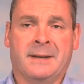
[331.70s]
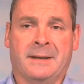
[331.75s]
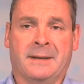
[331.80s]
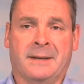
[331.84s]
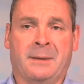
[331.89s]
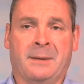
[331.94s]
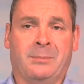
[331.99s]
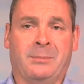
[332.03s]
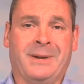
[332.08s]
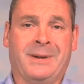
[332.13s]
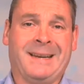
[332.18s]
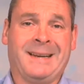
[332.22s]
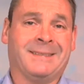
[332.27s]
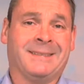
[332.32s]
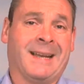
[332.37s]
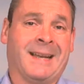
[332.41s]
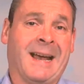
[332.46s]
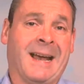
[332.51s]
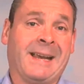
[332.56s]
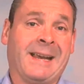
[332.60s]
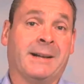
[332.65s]
place to
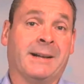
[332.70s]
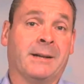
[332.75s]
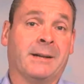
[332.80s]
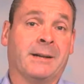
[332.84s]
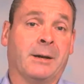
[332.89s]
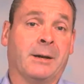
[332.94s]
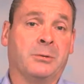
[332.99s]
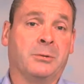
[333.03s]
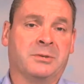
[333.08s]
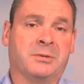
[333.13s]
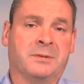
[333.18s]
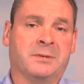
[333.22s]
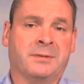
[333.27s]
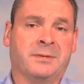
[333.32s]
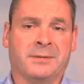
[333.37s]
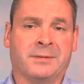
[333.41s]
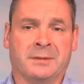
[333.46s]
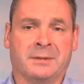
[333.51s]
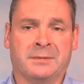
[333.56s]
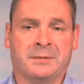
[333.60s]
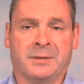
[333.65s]
hang clothes
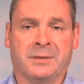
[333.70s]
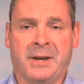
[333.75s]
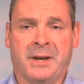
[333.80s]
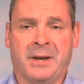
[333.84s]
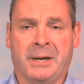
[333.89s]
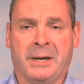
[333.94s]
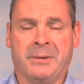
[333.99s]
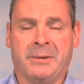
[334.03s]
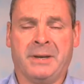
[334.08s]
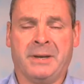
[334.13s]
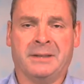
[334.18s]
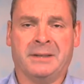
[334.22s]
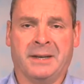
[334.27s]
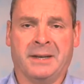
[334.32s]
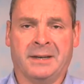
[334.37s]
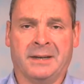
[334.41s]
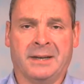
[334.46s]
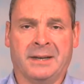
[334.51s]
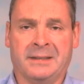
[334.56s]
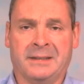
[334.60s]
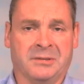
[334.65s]
for airing
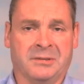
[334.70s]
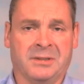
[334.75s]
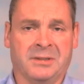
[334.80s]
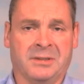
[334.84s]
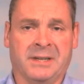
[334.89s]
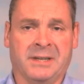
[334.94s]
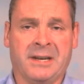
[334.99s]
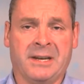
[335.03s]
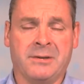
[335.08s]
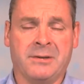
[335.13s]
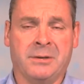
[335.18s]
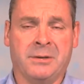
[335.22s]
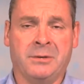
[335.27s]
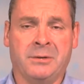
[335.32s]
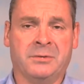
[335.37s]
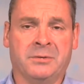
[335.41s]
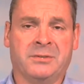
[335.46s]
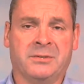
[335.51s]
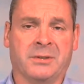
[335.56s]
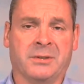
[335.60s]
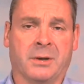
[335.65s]
and doesn't get
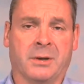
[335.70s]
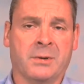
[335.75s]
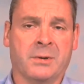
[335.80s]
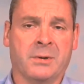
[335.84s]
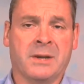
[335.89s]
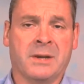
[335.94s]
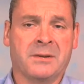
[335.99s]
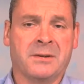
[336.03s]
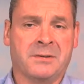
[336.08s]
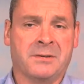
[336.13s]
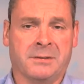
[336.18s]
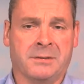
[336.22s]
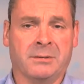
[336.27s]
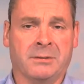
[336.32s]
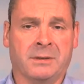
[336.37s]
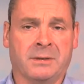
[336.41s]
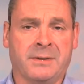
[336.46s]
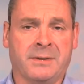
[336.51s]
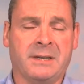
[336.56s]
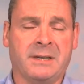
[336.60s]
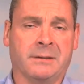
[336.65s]
used. So you don't
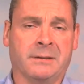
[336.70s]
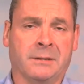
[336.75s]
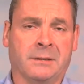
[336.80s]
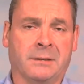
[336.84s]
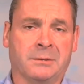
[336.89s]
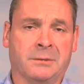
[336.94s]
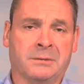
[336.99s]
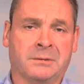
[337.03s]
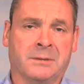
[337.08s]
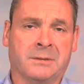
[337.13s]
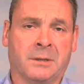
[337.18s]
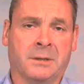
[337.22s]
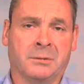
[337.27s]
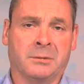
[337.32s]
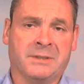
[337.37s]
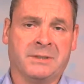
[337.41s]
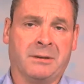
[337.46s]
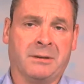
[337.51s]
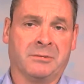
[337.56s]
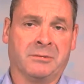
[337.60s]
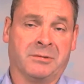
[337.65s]
have any of those
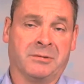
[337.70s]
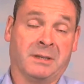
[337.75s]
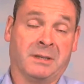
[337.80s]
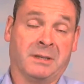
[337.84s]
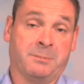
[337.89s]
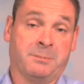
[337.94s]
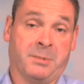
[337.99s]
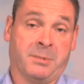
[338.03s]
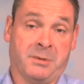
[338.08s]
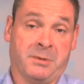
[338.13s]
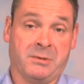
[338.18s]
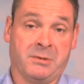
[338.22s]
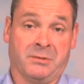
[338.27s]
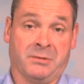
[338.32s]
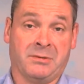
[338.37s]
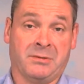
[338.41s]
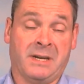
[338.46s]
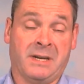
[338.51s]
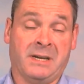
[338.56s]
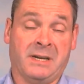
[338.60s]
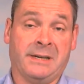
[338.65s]
downsides, but you
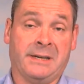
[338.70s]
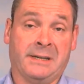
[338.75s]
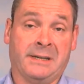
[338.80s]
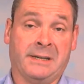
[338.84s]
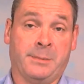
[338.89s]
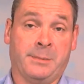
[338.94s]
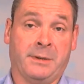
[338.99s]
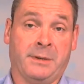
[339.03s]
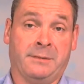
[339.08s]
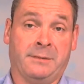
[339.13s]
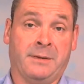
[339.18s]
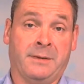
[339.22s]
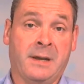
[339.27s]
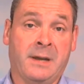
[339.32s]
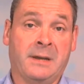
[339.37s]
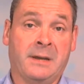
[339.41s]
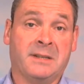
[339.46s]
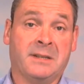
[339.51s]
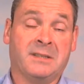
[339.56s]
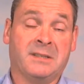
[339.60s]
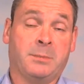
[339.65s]
just need a little bit of
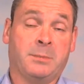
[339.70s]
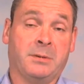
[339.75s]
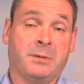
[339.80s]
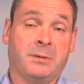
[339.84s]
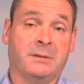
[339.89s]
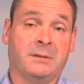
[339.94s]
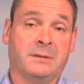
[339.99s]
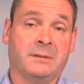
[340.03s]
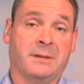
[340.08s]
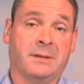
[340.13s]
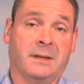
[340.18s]
discipline